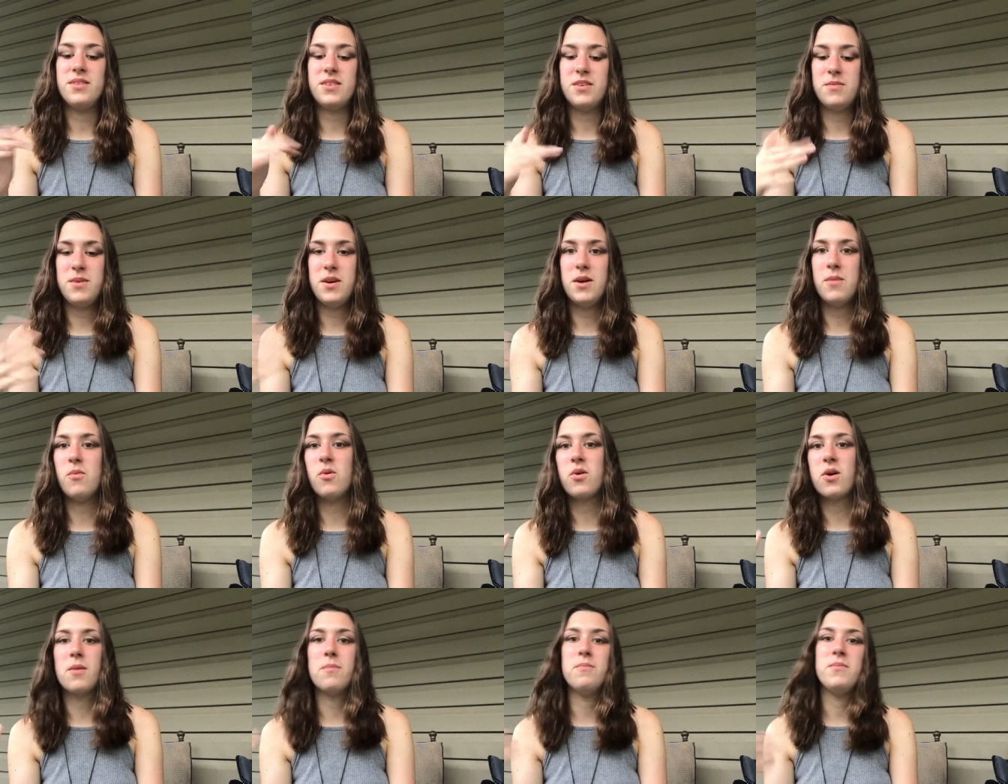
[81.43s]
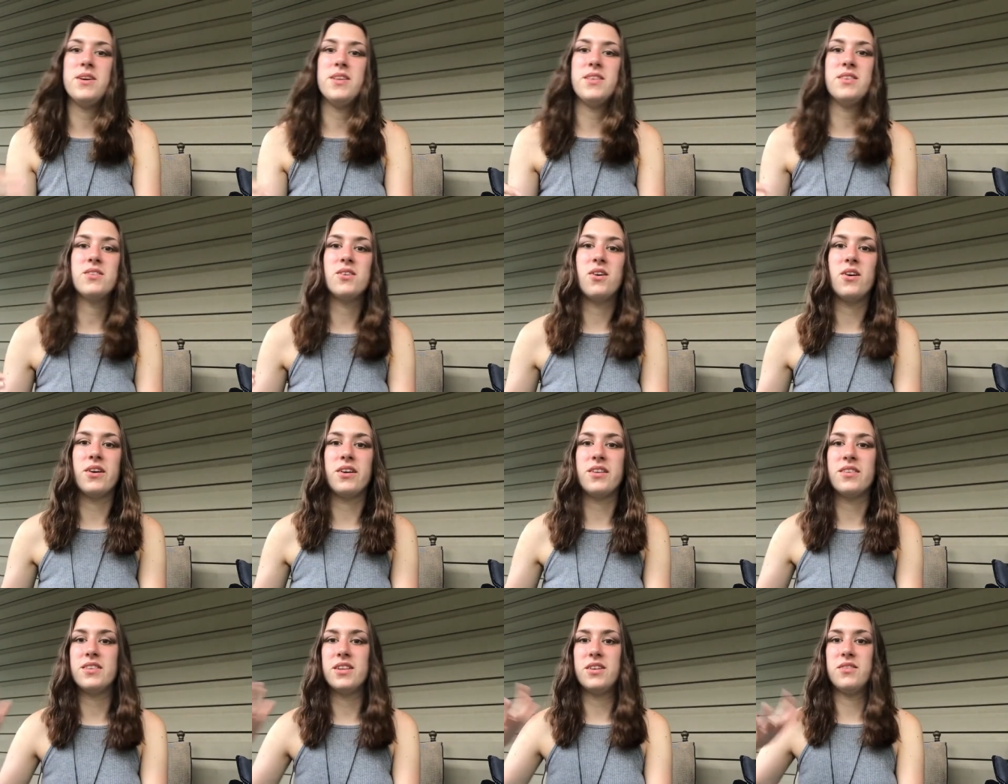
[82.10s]
to be a more upbeat
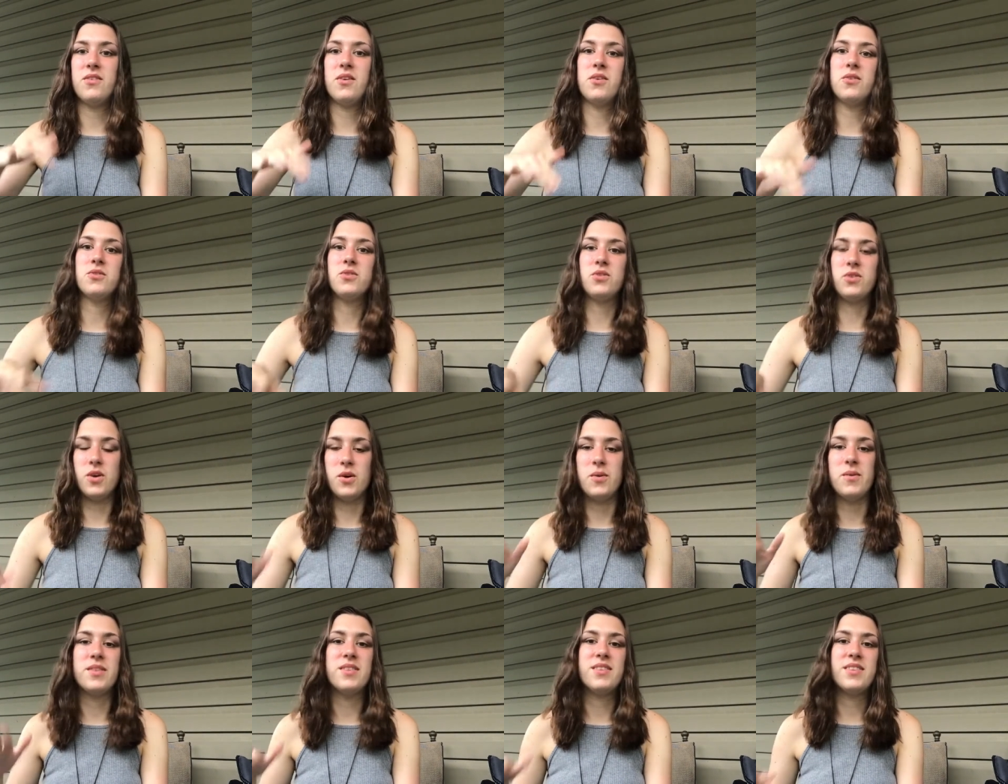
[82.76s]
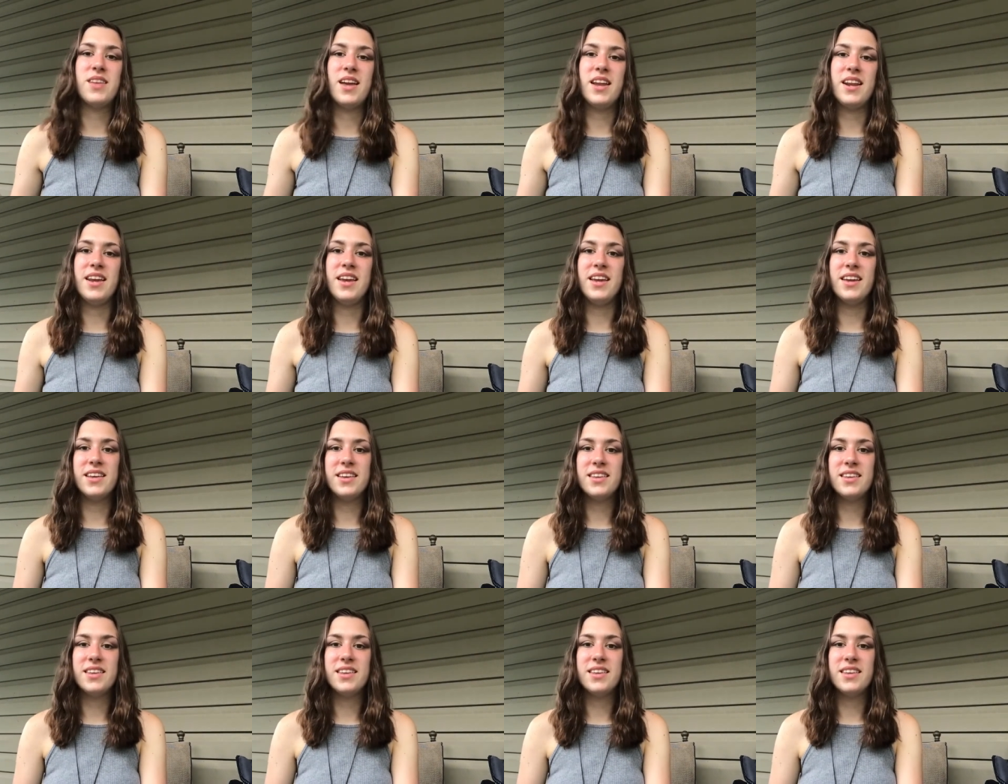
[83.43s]
song instead of all slow and steady.